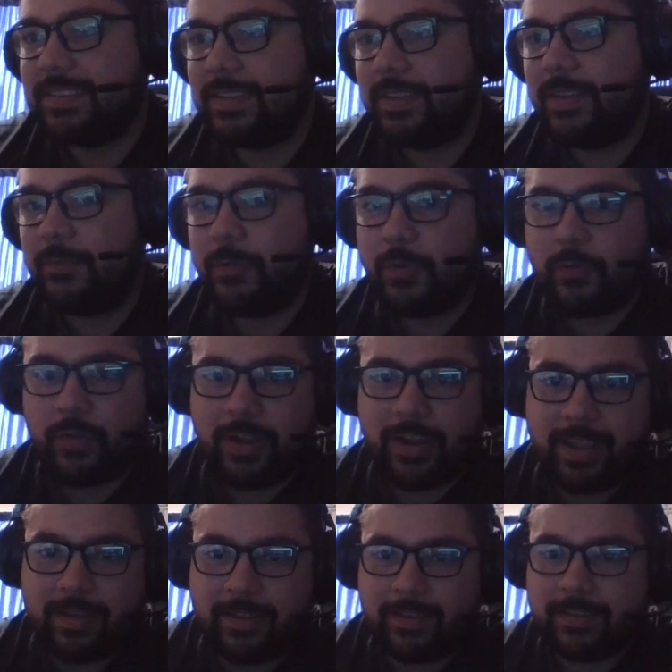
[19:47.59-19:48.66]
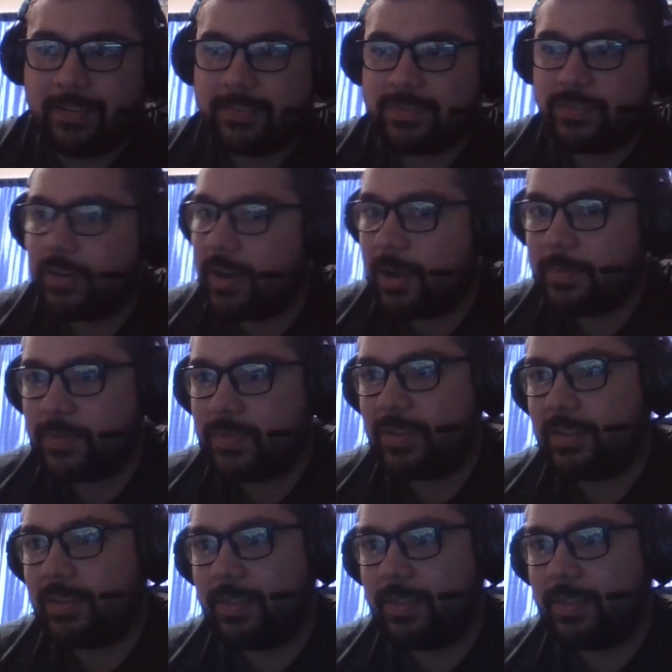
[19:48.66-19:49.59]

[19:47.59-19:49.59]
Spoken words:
If you're running startups,